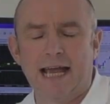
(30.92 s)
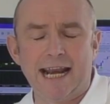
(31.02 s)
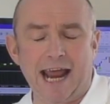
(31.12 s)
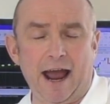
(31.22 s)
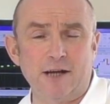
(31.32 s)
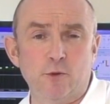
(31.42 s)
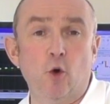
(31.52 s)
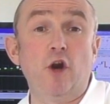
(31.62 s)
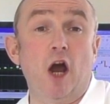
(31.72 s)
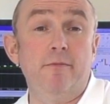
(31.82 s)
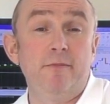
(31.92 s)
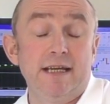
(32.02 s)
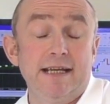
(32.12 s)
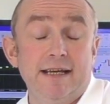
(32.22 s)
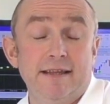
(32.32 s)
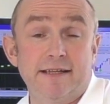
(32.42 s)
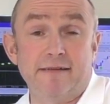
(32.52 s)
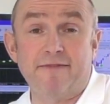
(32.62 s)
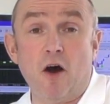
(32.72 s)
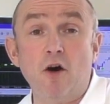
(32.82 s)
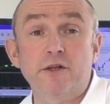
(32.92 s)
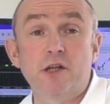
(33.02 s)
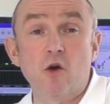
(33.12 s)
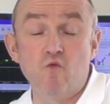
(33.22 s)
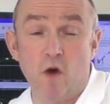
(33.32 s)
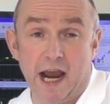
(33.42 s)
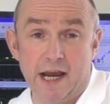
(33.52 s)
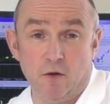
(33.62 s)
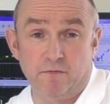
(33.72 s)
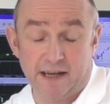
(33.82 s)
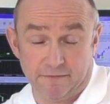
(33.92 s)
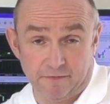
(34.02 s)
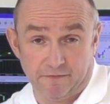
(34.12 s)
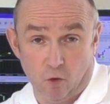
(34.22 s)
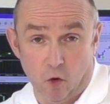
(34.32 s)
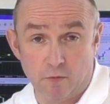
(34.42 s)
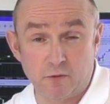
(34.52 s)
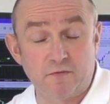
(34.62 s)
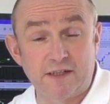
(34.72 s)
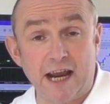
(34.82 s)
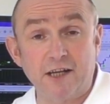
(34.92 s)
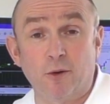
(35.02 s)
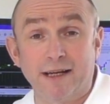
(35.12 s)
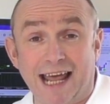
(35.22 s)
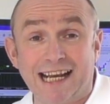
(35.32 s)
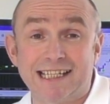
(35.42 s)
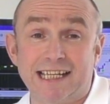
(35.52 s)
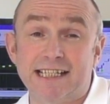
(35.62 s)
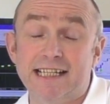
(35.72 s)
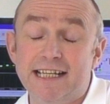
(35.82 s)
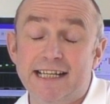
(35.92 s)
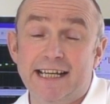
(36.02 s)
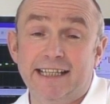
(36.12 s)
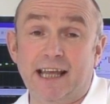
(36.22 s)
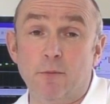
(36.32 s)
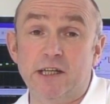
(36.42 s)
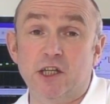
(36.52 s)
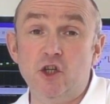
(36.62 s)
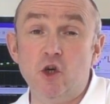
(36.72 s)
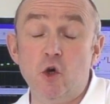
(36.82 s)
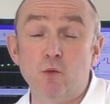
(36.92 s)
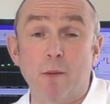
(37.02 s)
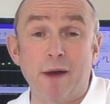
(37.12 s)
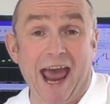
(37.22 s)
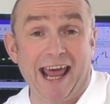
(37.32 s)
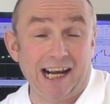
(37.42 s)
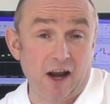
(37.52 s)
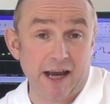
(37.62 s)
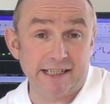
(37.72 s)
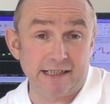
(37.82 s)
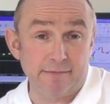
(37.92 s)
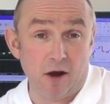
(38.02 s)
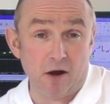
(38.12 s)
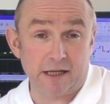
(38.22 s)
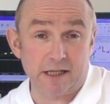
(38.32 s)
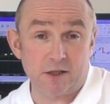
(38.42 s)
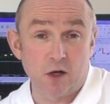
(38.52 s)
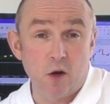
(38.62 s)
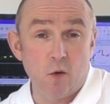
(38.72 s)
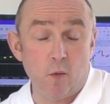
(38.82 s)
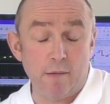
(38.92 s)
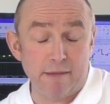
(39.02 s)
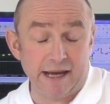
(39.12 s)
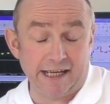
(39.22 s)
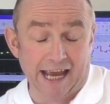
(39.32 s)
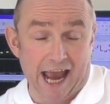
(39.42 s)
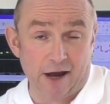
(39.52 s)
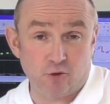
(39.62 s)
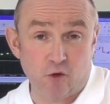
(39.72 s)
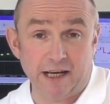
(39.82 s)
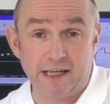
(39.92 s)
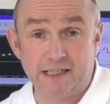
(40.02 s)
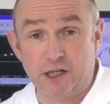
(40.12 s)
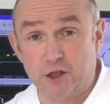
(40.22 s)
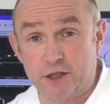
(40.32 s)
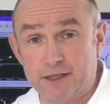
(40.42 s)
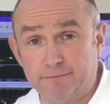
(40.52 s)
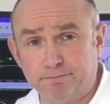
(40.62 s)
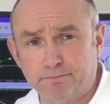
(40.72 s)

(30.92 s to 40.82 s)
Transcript: Now, as we all know, there's a vast array of different forms of technical analysis that we can use when we're analysing the markets when making our trading decisions.